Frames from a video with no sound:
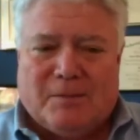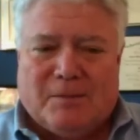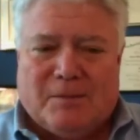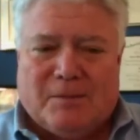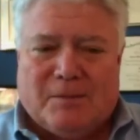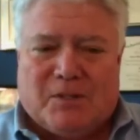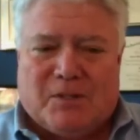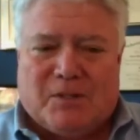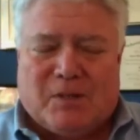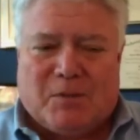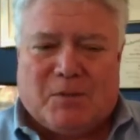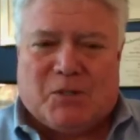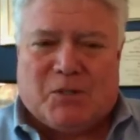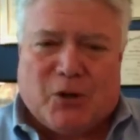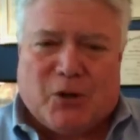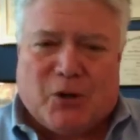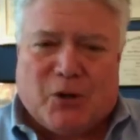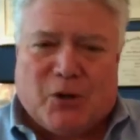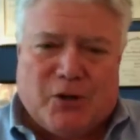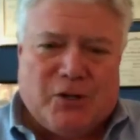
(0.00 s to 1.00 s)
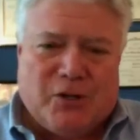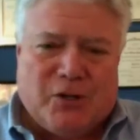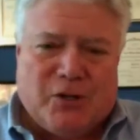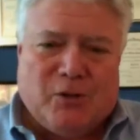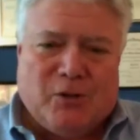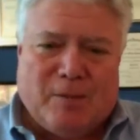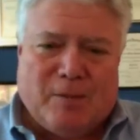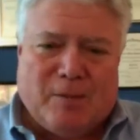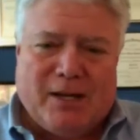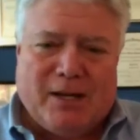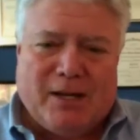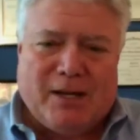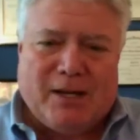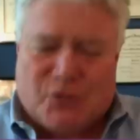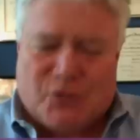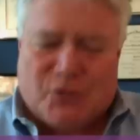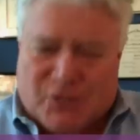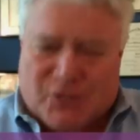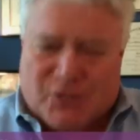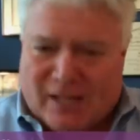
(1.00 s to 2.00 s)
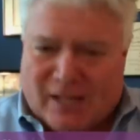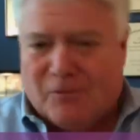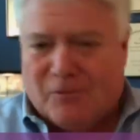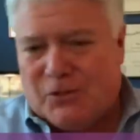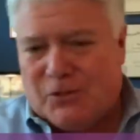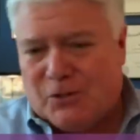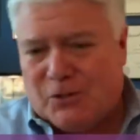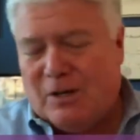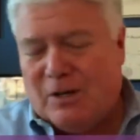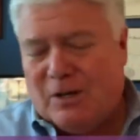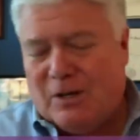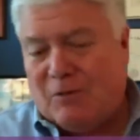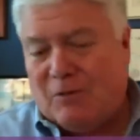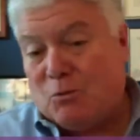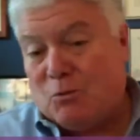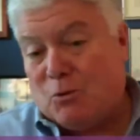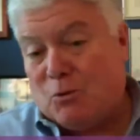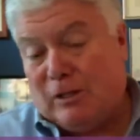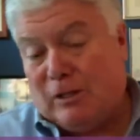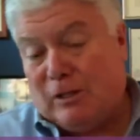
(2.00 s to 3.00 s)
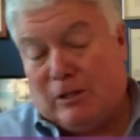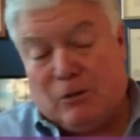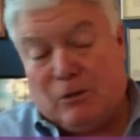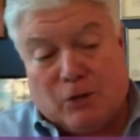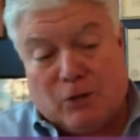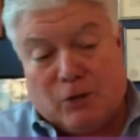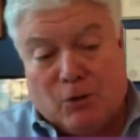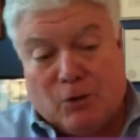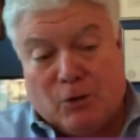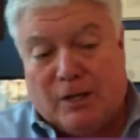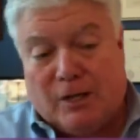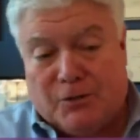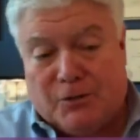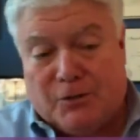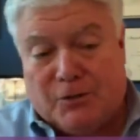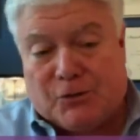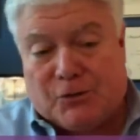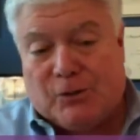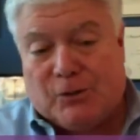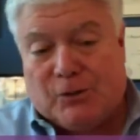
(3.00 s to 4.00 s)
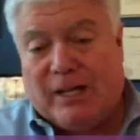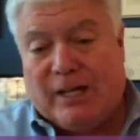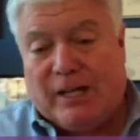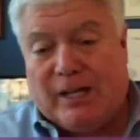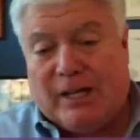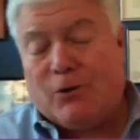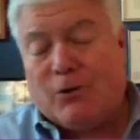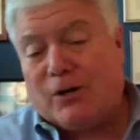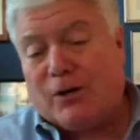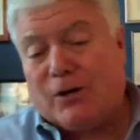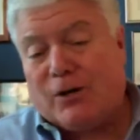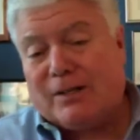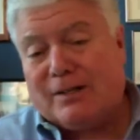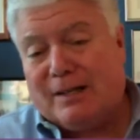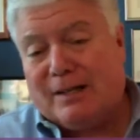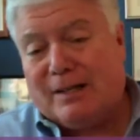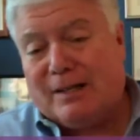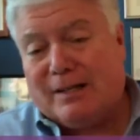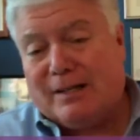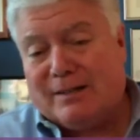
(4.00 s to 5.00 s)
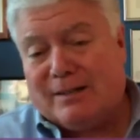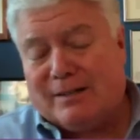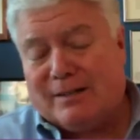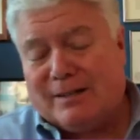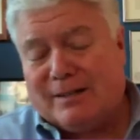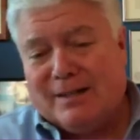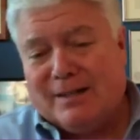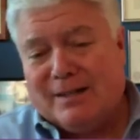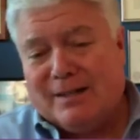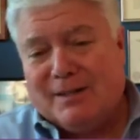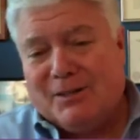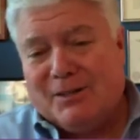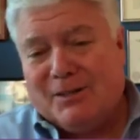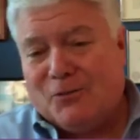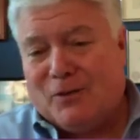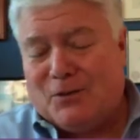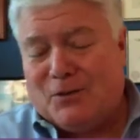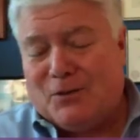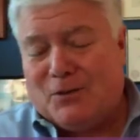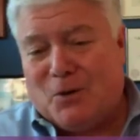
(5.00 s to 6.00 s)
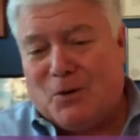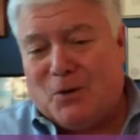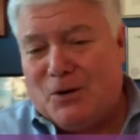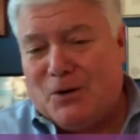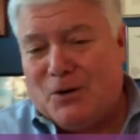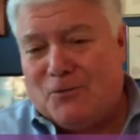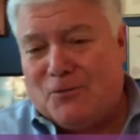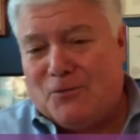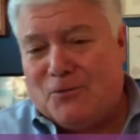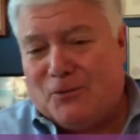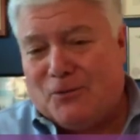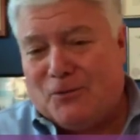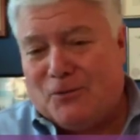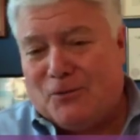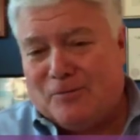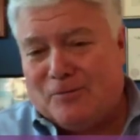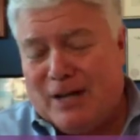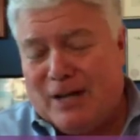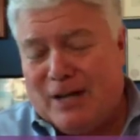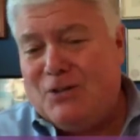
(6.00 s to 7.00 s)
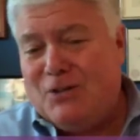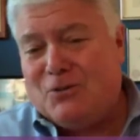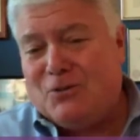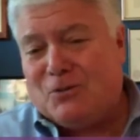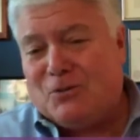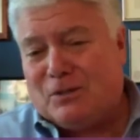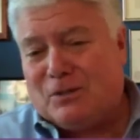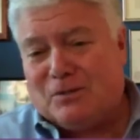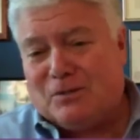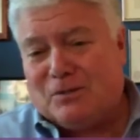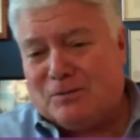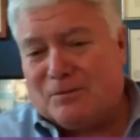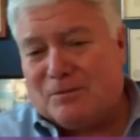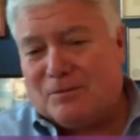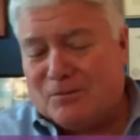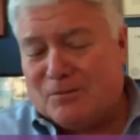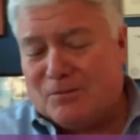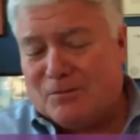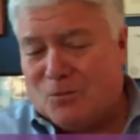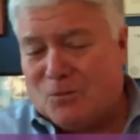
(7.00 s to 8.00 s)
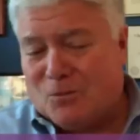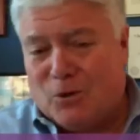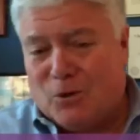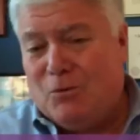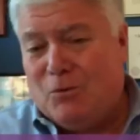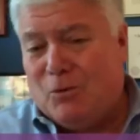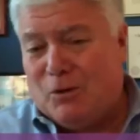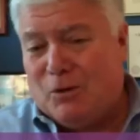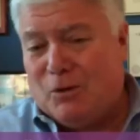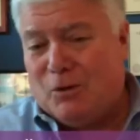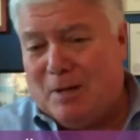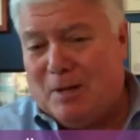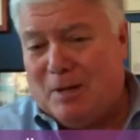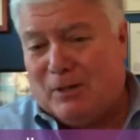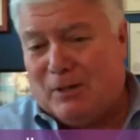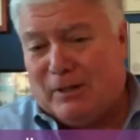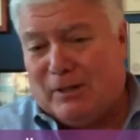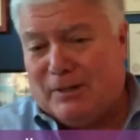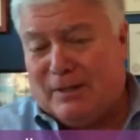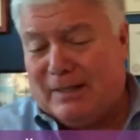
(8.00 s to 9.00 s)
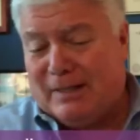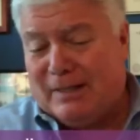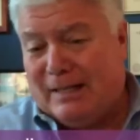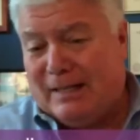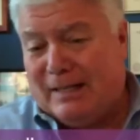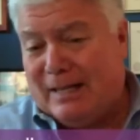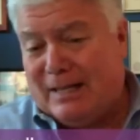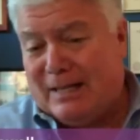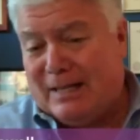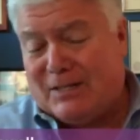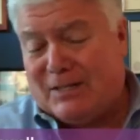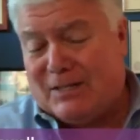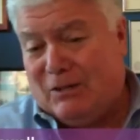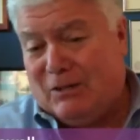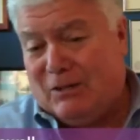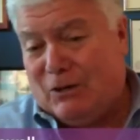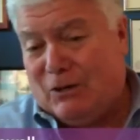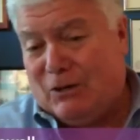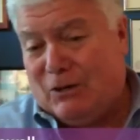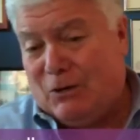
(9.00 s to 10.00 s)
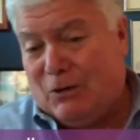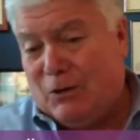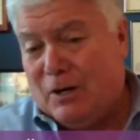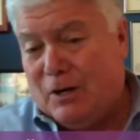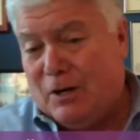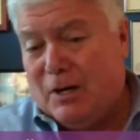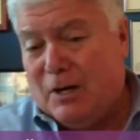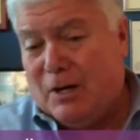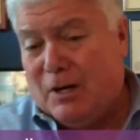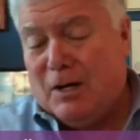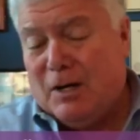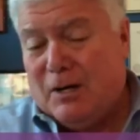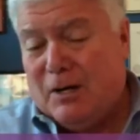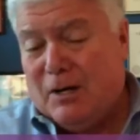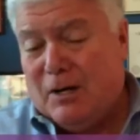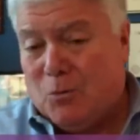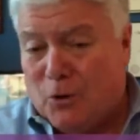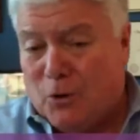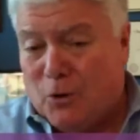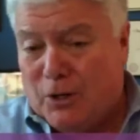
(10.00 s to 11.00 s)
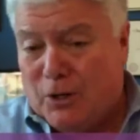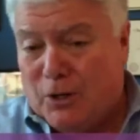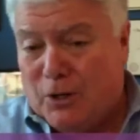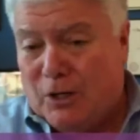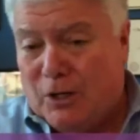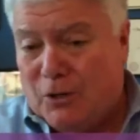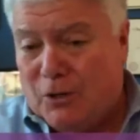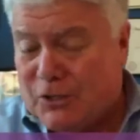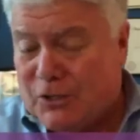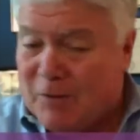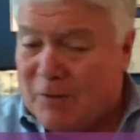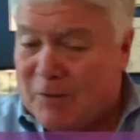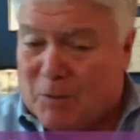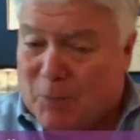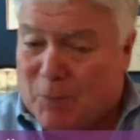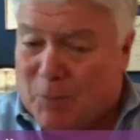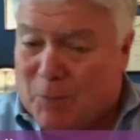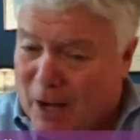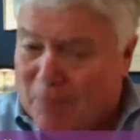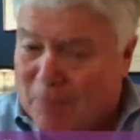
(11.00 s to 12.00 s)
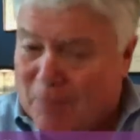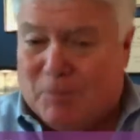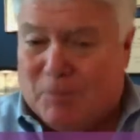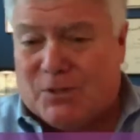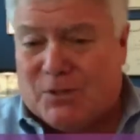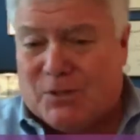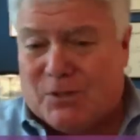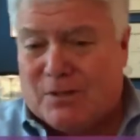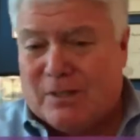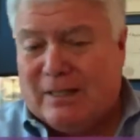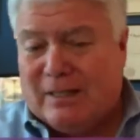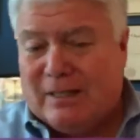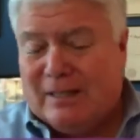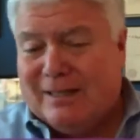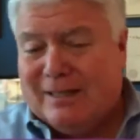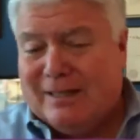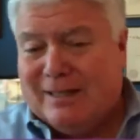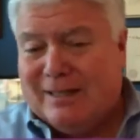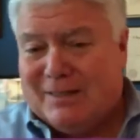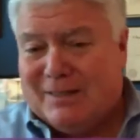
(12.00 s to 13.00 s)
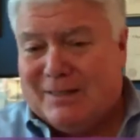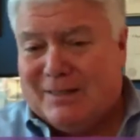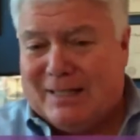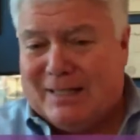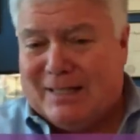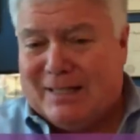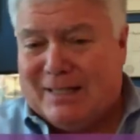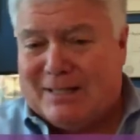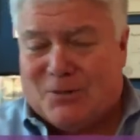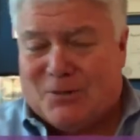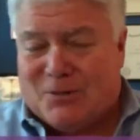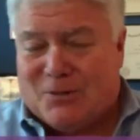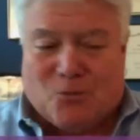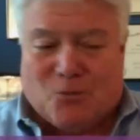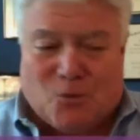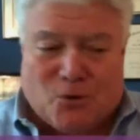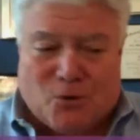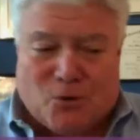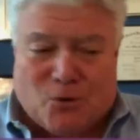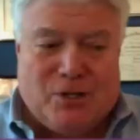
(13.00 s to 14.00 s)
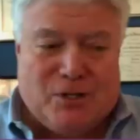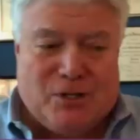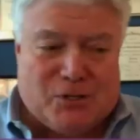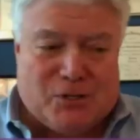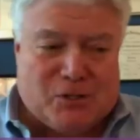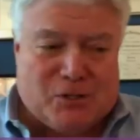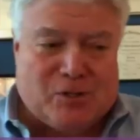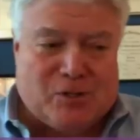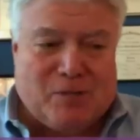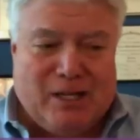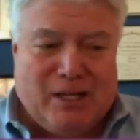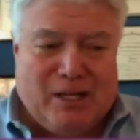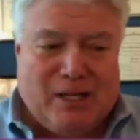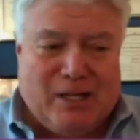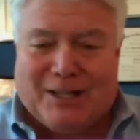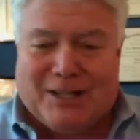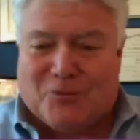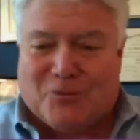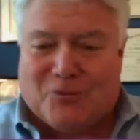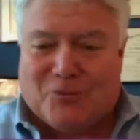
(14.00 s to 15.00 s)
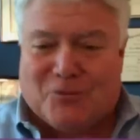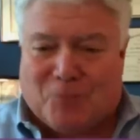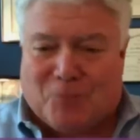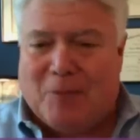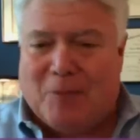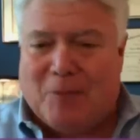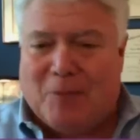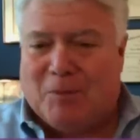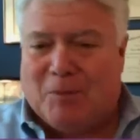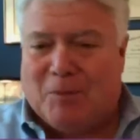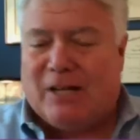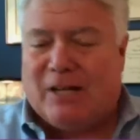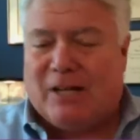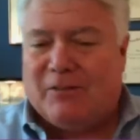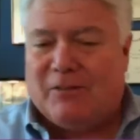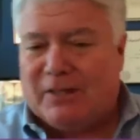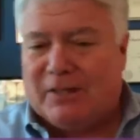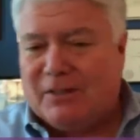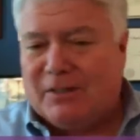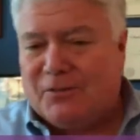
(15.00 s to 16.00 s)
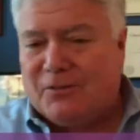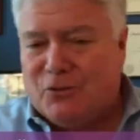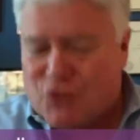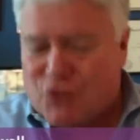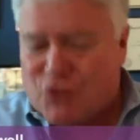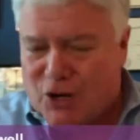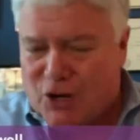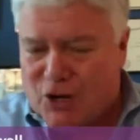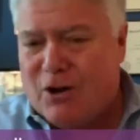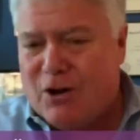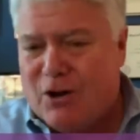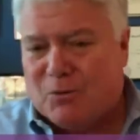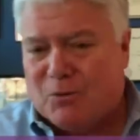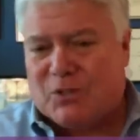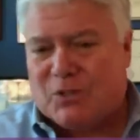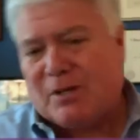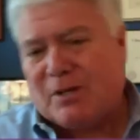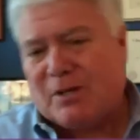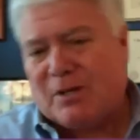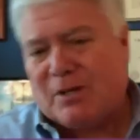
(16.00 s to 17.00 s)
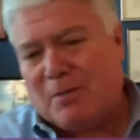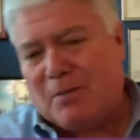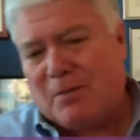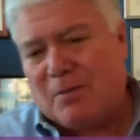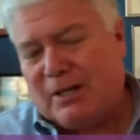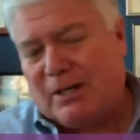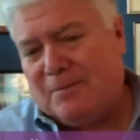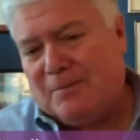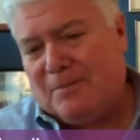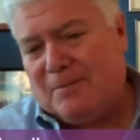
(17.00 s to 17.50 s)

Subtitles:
Sometimes it's hard to do that by yourself. So never worry alone. Go to understood.org and you'll find a wonderful venue to worry with people. And next thing you know, you're not worrying, you're solving problems. Worry is the beginning of problem solving if you share it with somebody.